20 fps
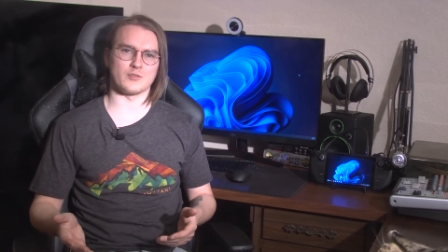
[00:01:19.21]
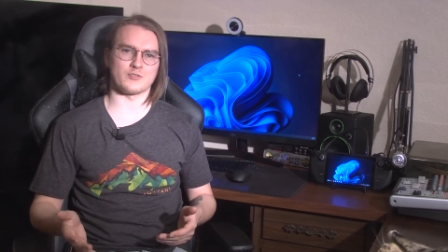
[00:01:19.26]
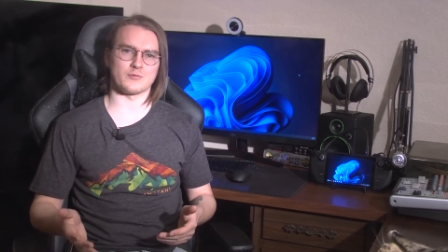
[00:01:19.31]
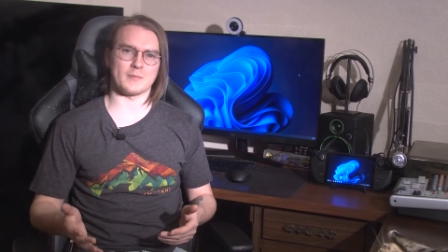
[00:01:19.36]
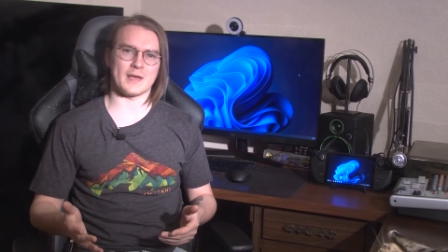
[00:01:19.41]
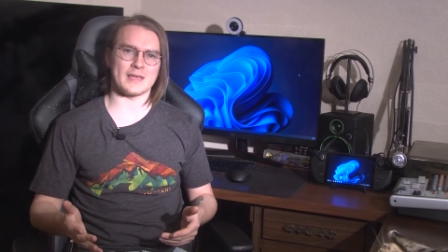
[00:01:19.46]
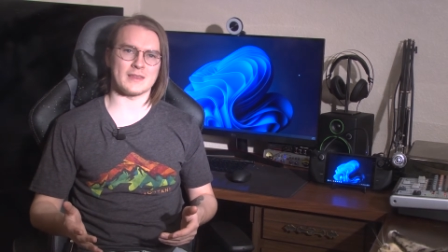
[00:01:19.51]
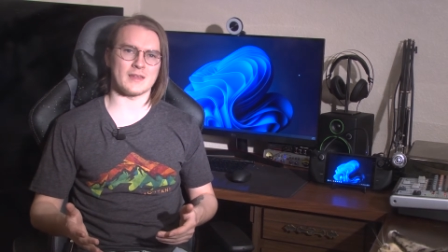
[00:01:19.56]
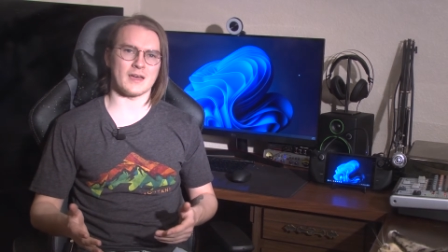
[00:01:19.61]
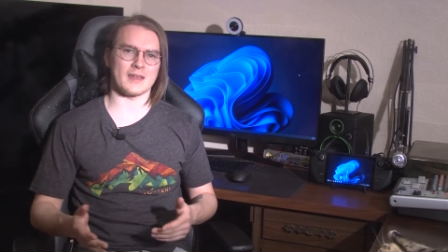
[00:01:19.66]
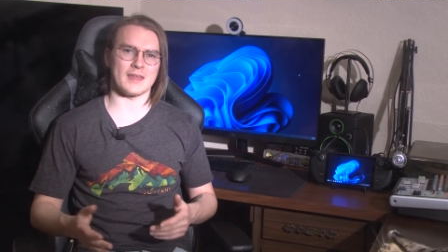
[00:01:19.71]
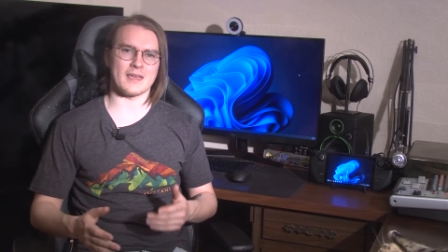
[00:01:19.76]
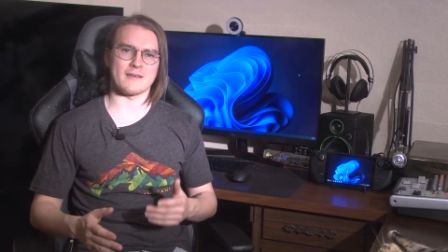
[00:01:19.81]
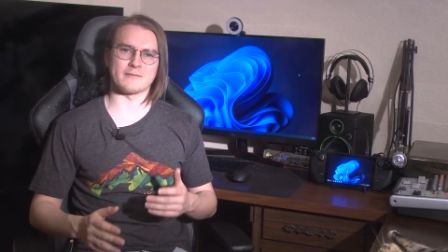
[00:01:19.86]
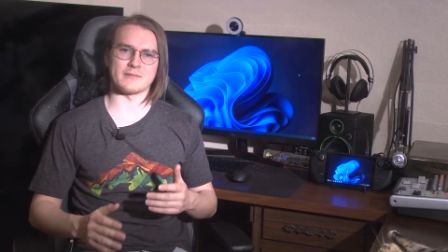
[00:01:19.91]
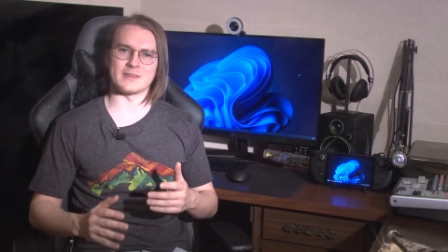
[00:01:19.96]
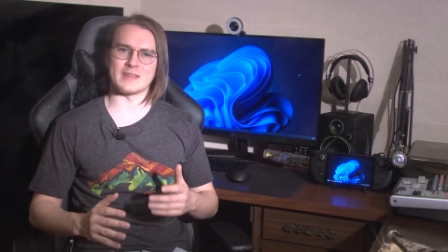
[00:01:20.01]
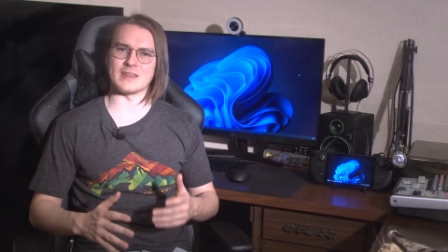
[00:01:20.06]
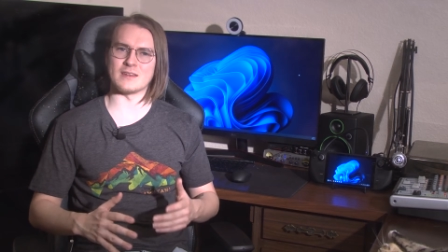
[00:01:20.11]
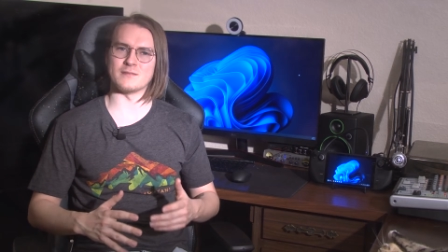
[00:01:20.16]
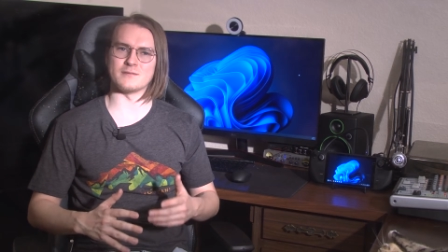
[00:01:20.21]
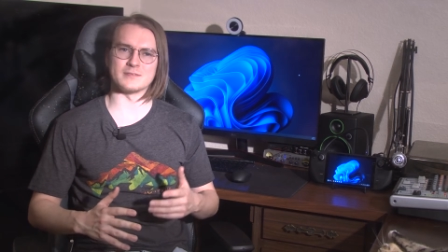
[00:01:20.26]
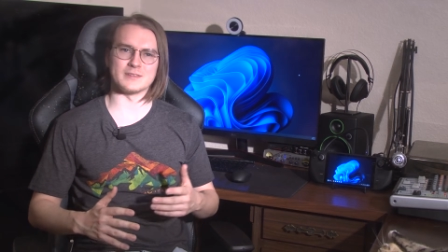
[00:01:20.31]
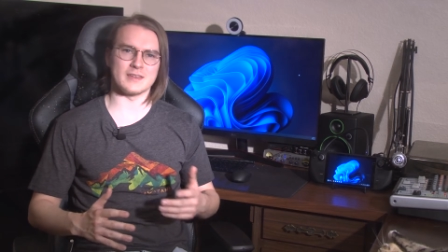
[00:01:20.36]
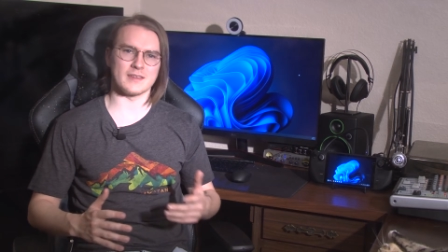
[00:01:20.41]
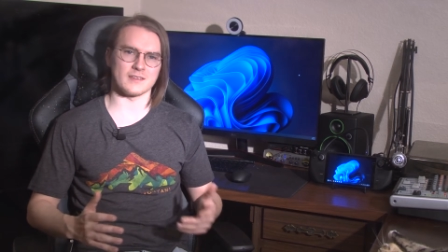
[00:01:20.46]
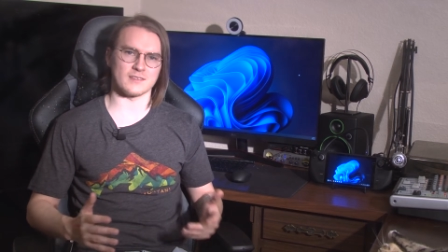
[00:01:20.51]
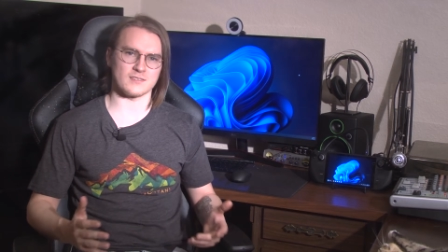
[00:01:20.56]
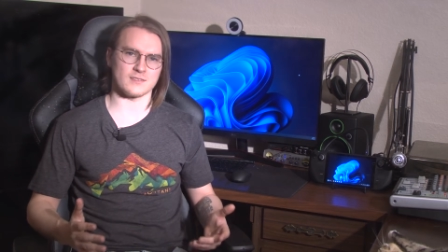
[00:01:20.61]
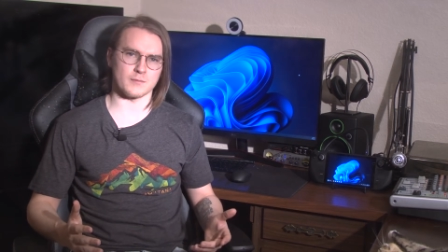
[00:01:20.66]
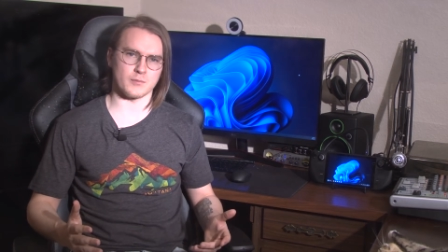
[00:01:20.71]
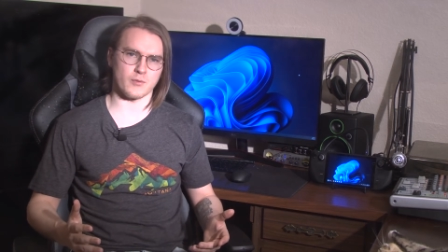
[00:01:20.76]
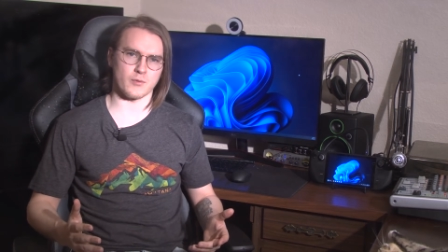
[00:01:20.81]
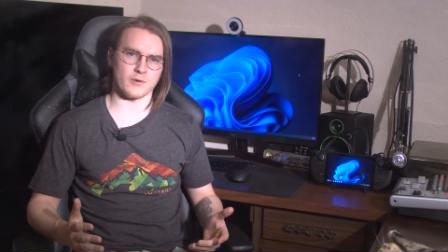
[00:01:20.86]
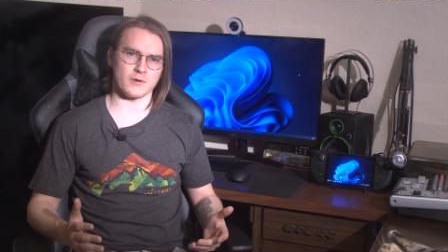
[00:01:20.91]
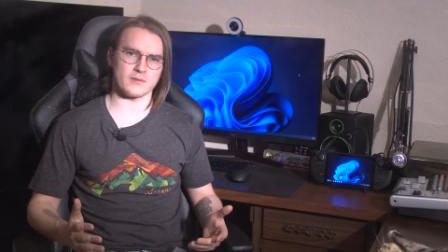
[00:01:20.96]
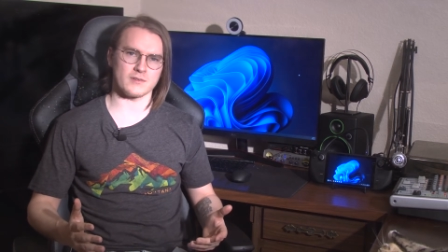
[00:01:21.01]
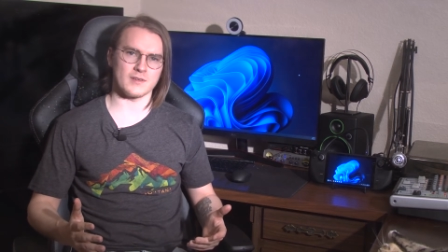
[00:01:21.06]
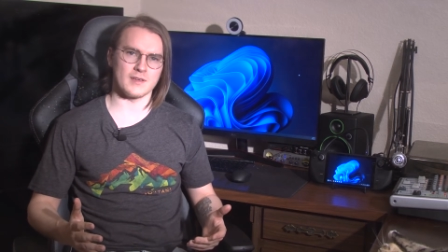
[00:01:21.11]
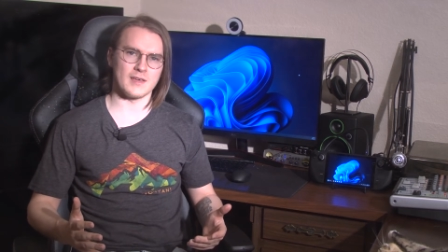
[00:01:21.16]
which might not have native Linux
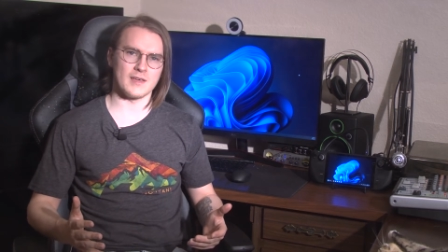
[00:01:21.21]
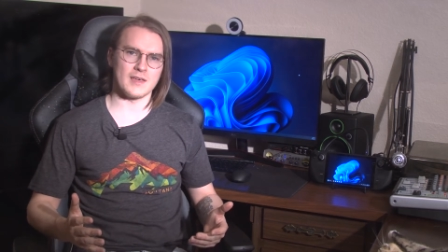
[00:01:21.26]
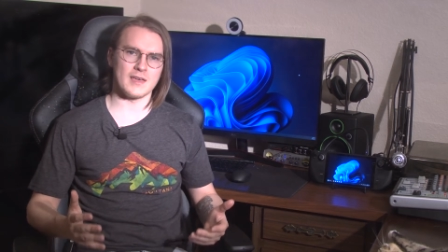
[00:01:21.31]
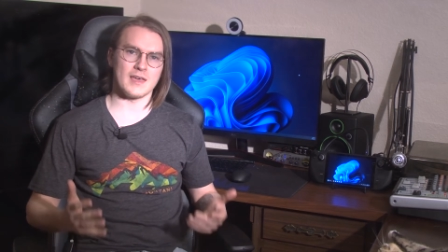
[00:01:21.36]
support.